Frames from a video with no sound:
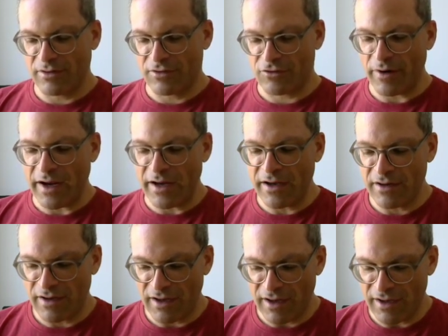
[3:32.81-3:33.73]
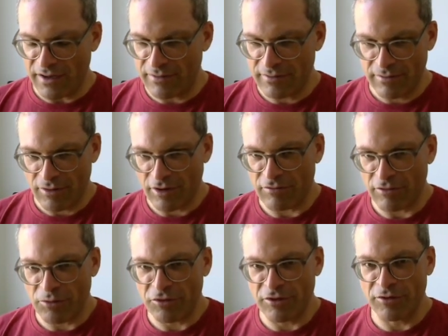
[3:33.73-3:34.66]
train a
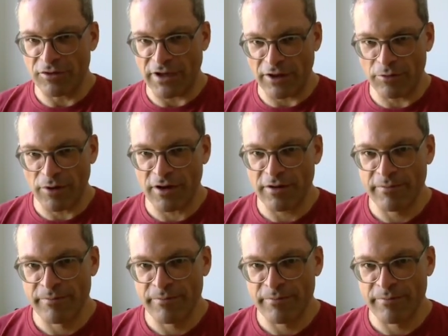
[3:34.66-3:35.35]
convolutional neural network